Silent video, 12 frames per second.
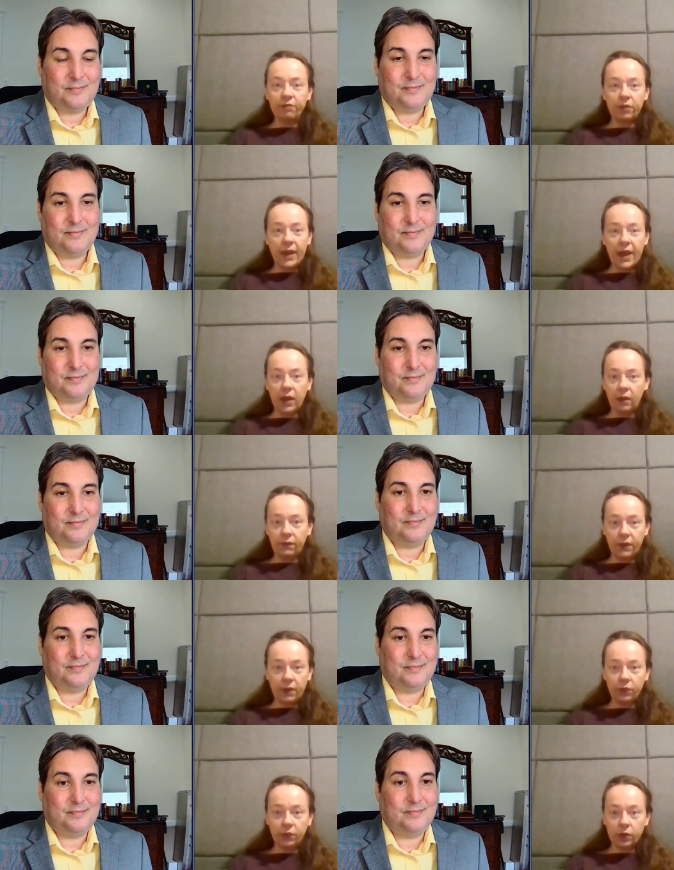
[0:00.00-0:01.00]
Speaker 1: not for lack
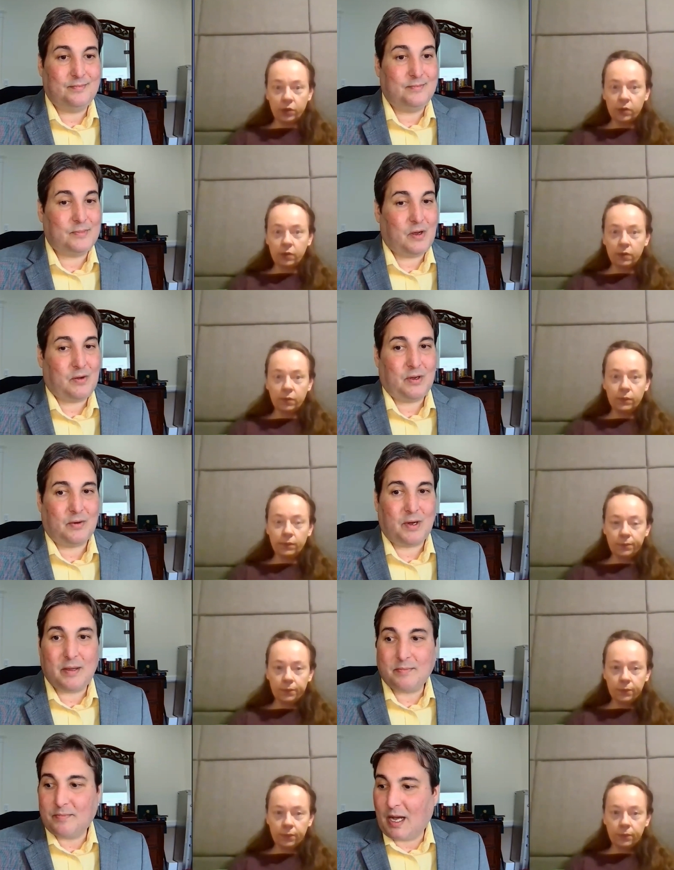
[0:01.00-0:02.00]
of effort.
Speaker 2: Oh no,
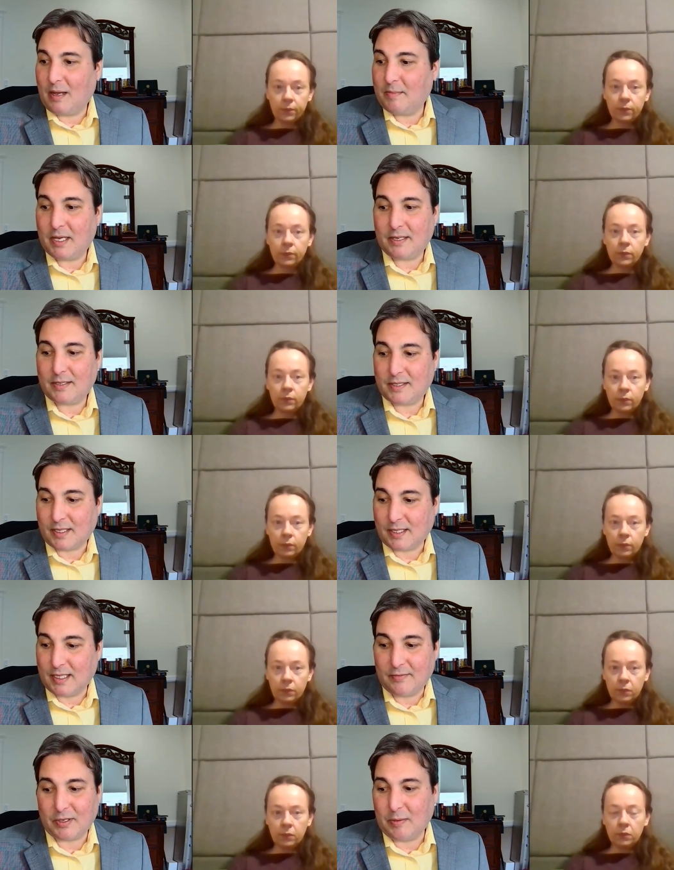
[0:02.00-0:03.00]
I I made a
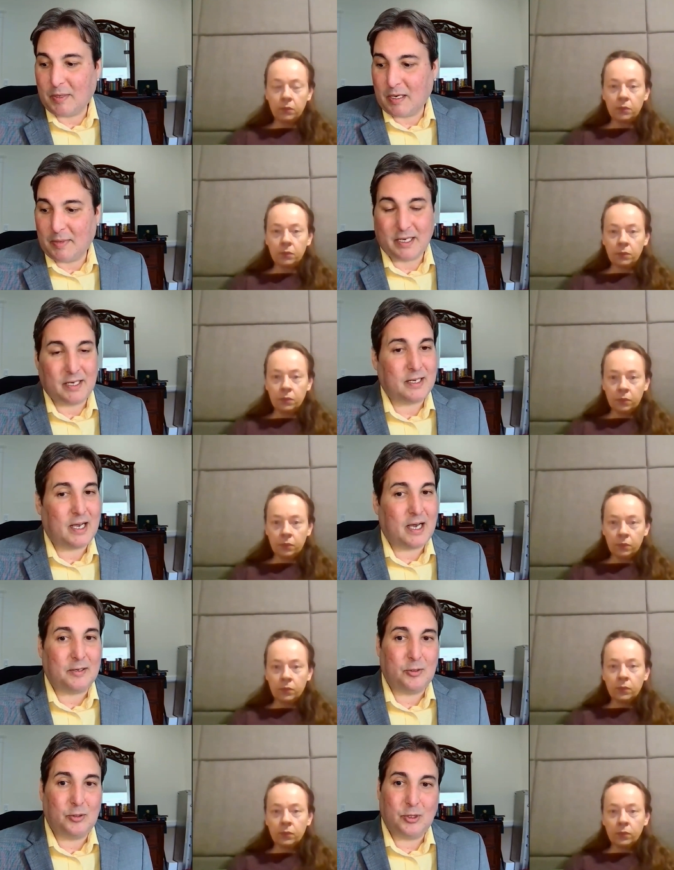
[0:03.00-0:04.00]
significant amount of money in
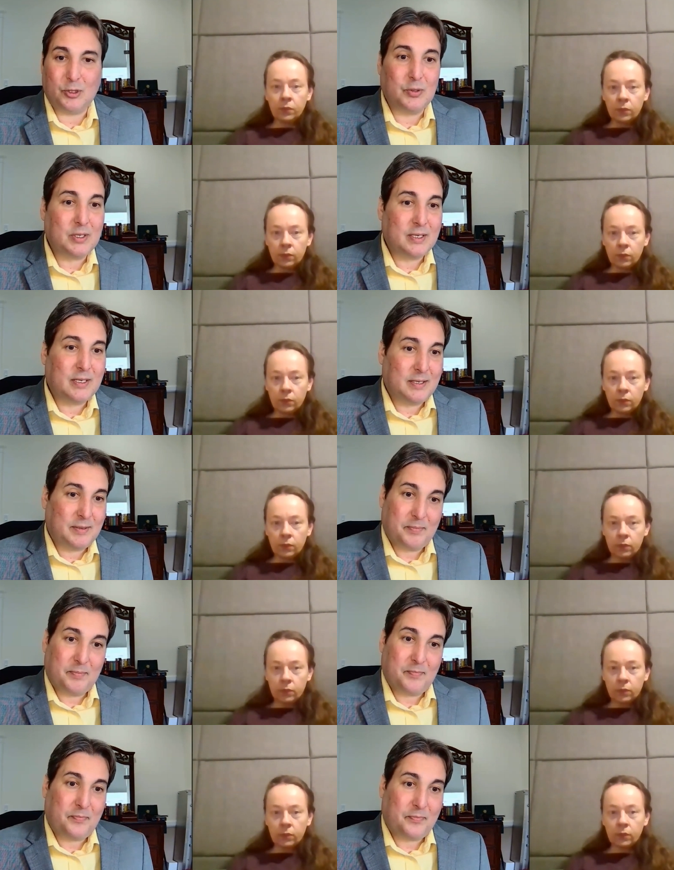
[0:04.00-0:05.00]
Honolulu,
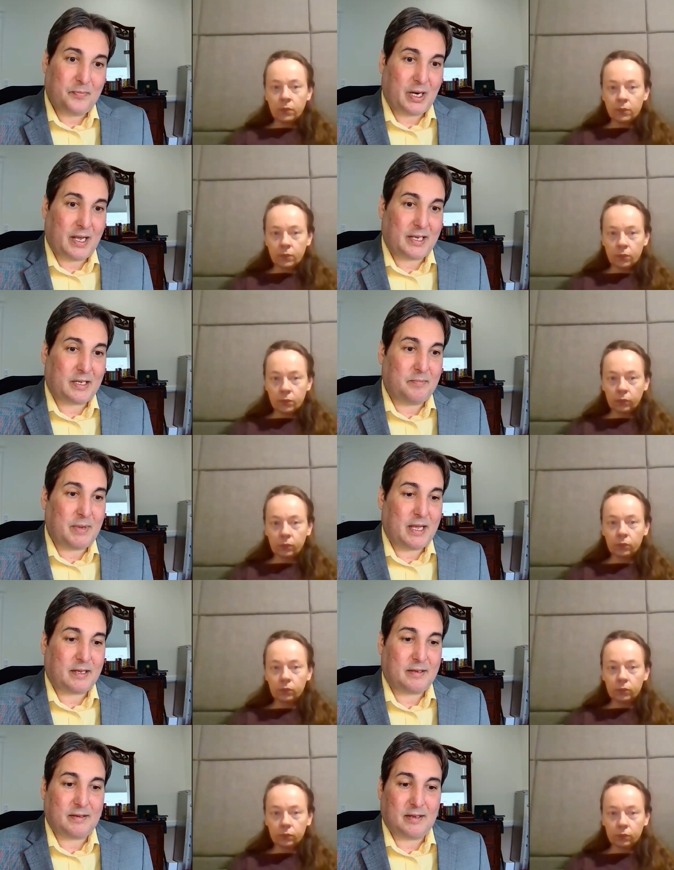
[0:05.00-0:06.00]
but I can
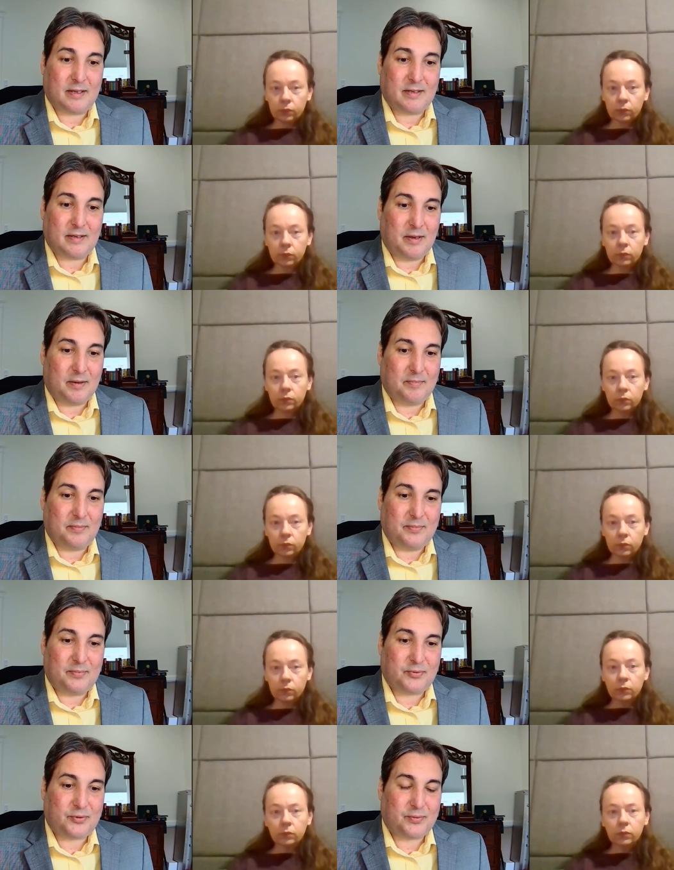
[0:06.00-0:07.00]
make, uh, uh
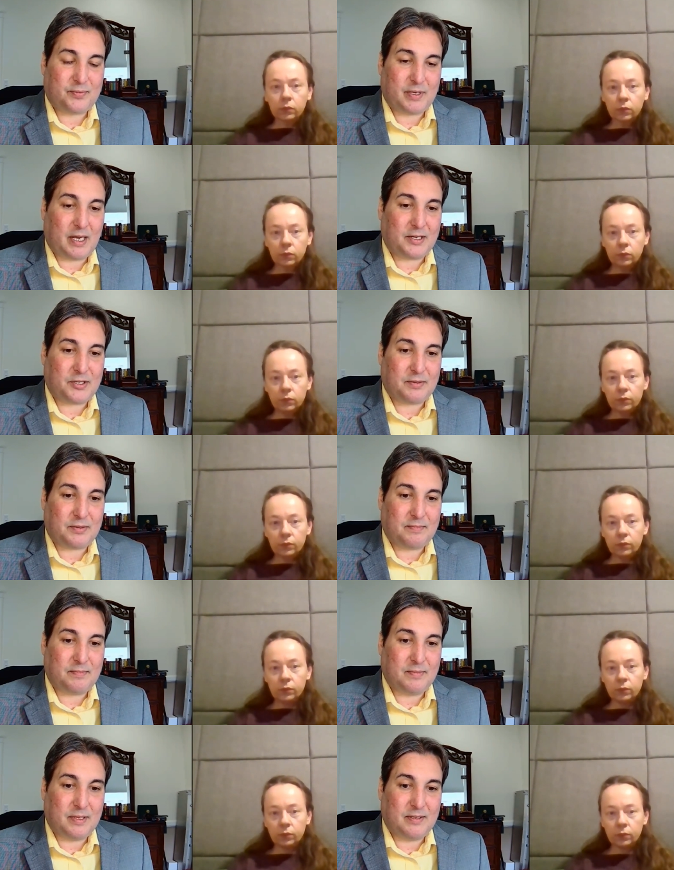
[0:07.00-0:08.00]
gosh,
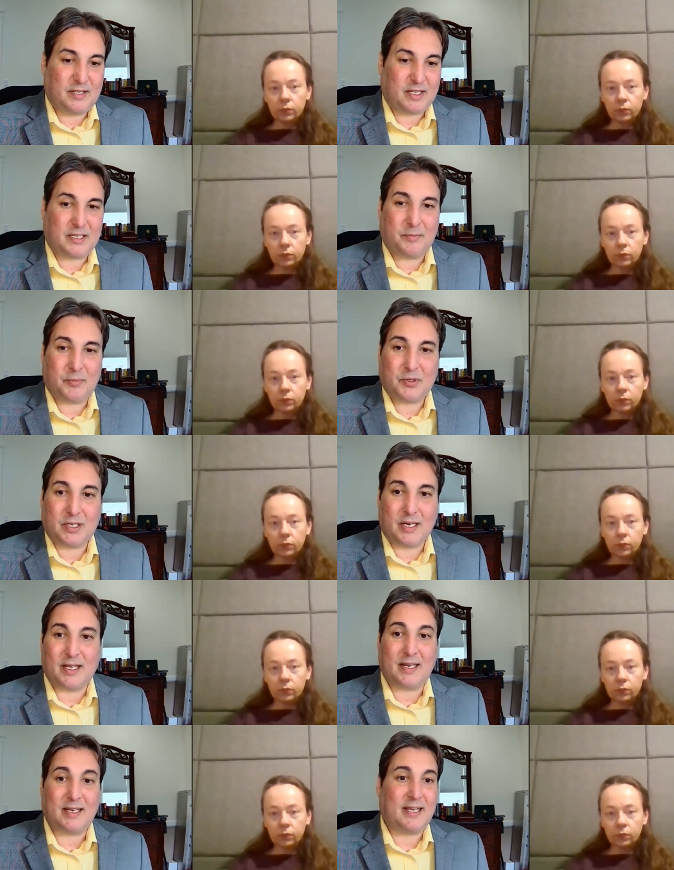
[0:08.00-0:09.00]

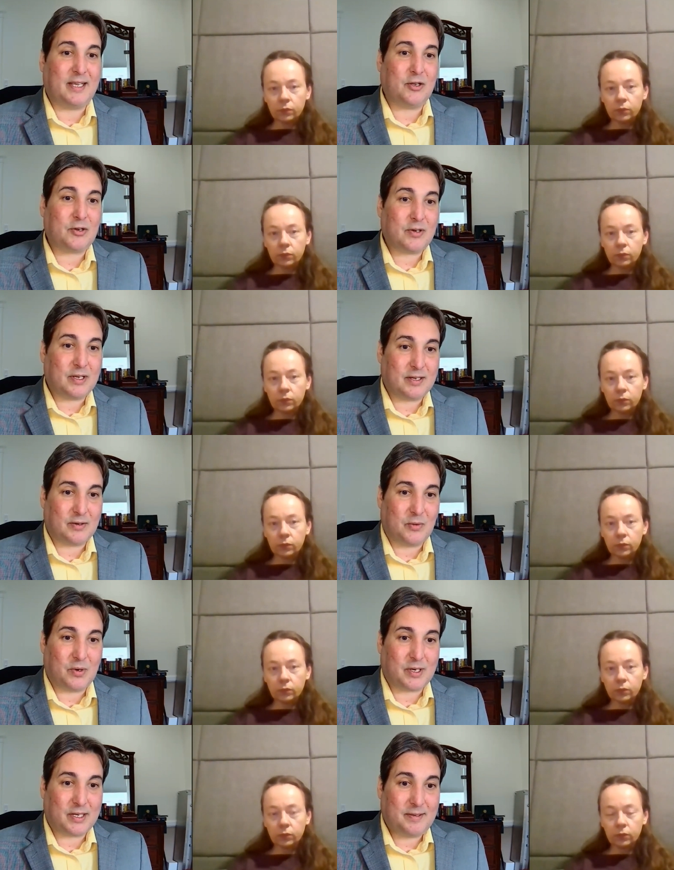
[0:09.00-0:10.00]
60% of that here in
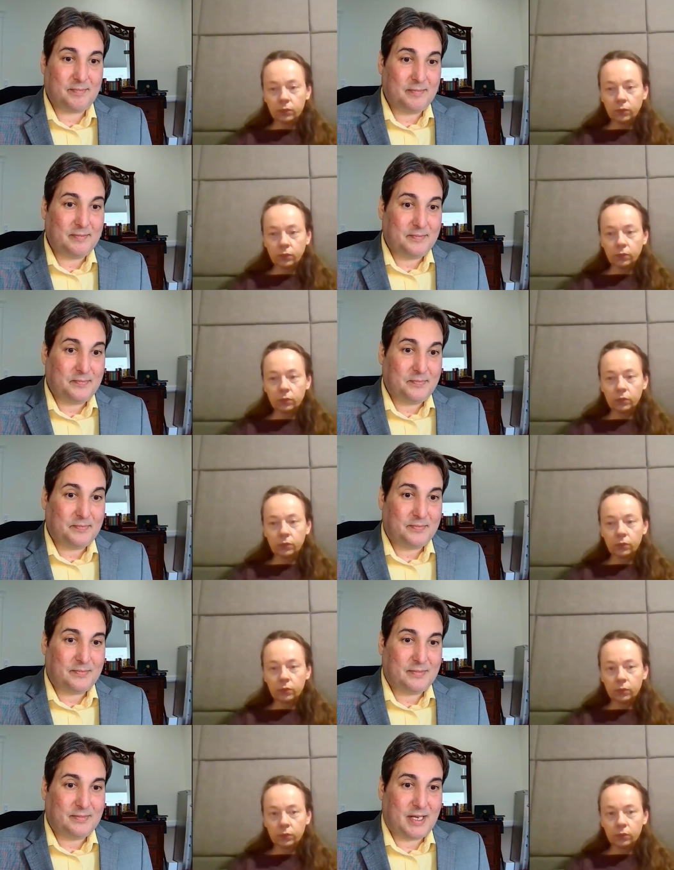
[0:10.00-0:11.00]
Oregon,
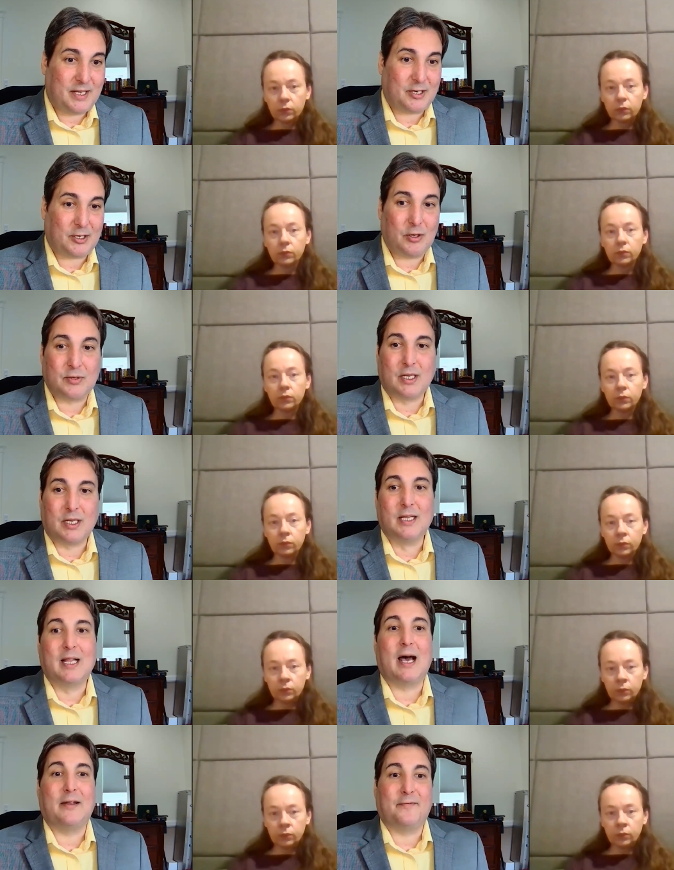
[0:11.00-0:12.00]
and it goes a
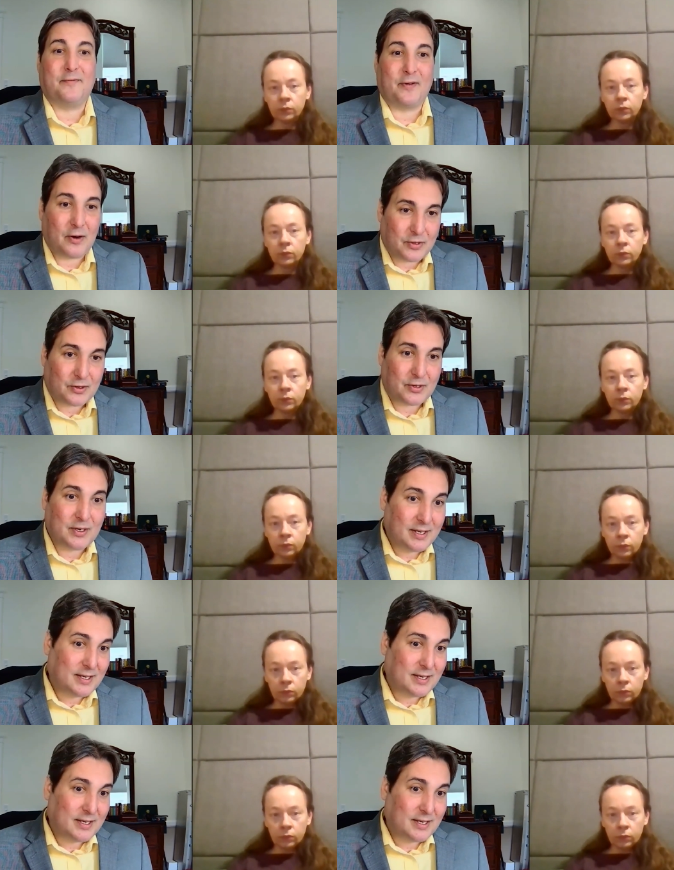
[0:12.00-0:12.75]
lot farther.